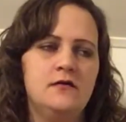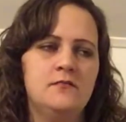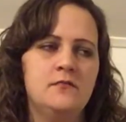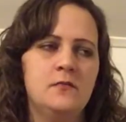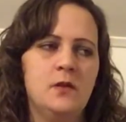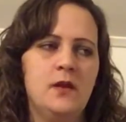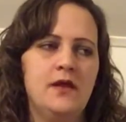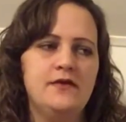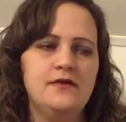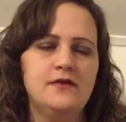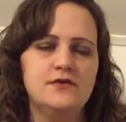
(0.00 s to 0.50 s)

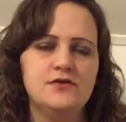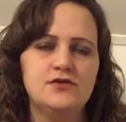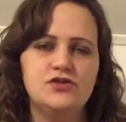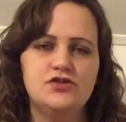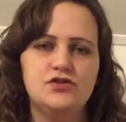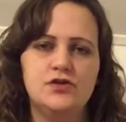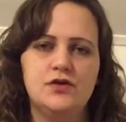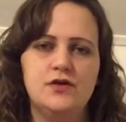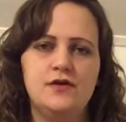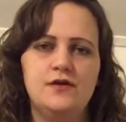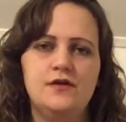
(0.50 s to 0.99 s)
like it
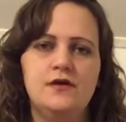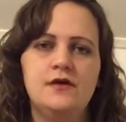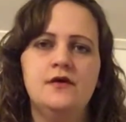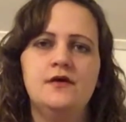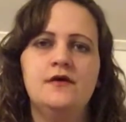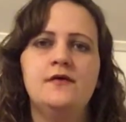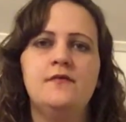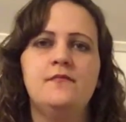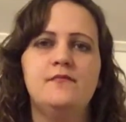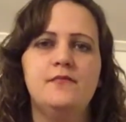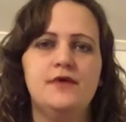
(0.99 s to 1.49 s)
should
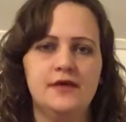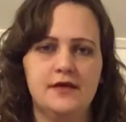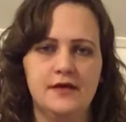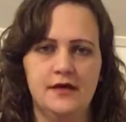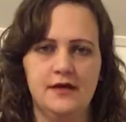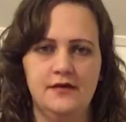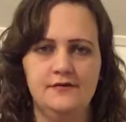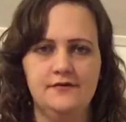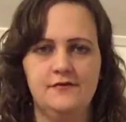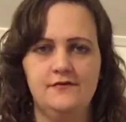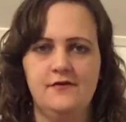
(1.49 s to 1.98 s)

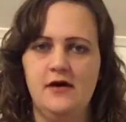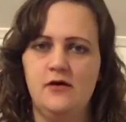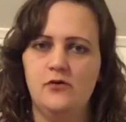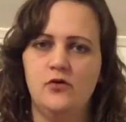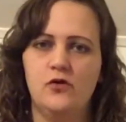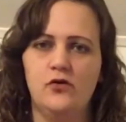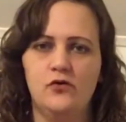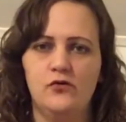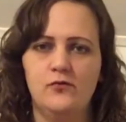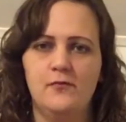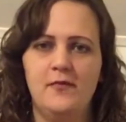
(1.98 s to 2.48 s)
because of how
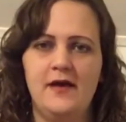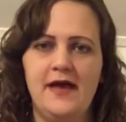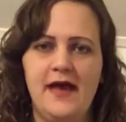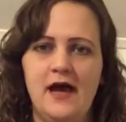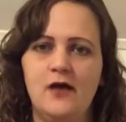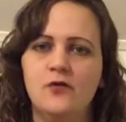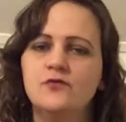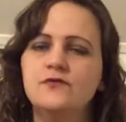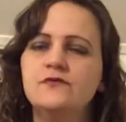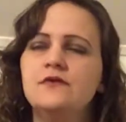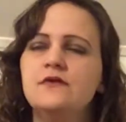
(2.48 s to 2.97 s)
cold my
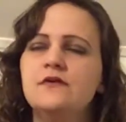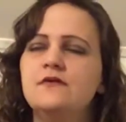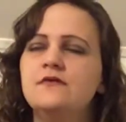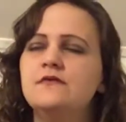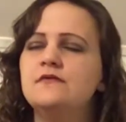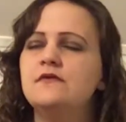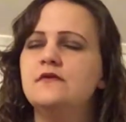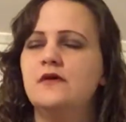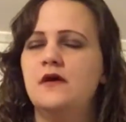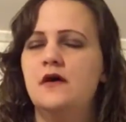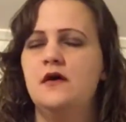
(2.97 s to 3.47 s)
house
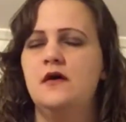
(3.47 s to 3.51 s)
is,